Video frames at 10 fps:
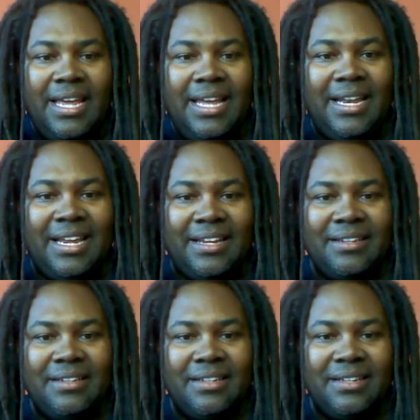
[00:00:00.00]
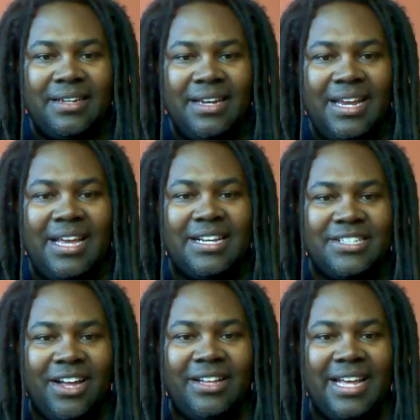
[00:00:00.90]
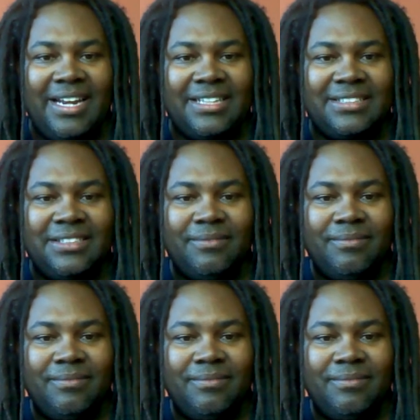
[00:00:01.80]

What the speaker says: Healing, it is all that is.